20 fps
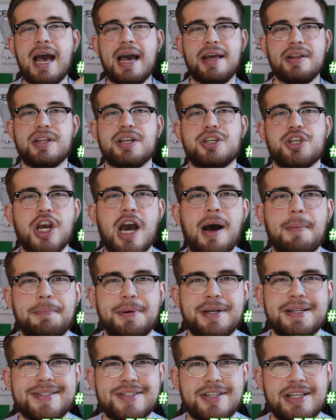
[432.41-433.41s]
in the
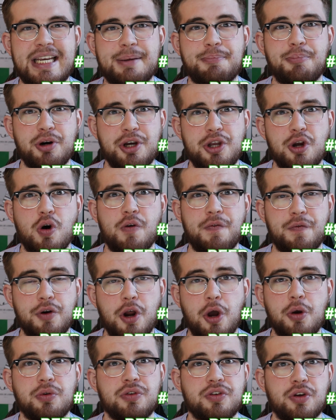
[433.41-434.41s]
Champions League playoff
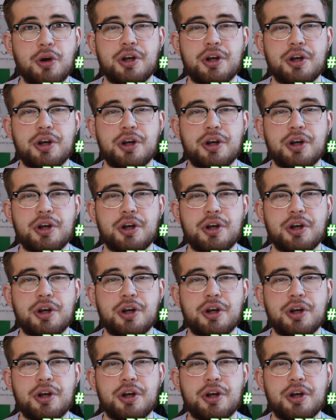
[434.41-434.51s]
round.